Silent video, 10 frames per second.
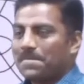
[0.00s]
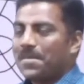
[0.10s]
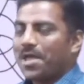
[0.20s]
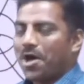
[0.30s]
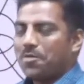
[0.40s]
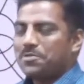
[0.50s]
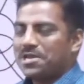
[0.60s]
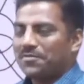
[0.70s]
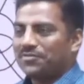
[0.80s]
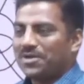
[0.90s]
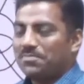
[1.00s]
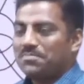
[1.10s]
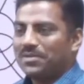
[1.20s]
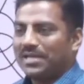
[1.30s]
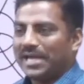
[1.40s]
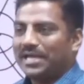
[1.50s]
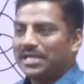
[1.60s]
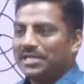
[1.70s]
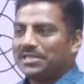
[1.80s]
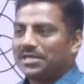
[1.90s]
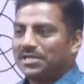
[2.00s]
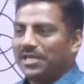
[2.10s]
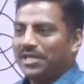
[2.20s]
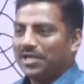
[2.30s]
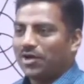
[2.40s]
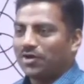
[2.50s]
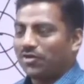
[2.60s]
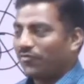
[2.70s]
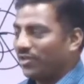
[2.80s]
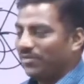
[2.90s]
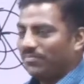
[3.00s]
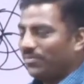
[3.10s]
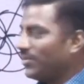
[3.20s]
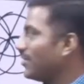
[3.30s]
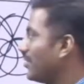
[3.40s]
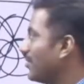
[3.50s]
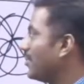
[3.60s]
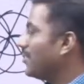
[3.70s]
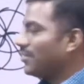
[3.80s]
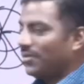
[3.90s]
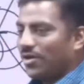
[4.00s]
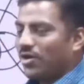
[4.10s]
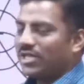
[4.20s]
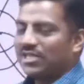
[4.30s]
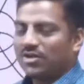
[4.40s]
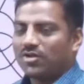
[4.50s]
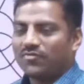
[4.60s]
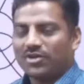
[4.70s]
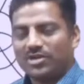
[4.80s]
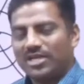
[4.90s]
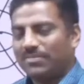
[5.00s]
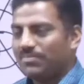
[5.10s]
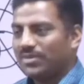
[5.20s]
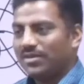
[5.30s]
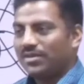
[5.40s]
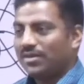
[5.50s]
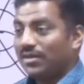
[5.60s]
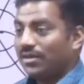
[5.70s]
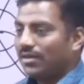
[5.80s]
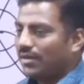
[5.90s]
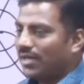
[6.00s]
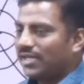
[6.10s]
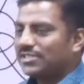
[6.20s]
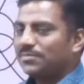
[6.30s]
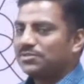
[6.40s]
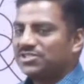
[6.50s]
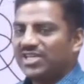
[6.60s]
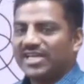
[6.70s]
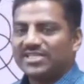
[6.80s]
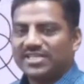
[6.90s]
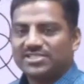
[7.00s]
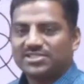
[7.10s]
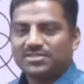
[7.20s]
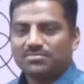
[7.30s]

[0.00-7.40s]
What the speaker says: How many of them like either tea or coffee? Or either coffee or tea? Except G and H.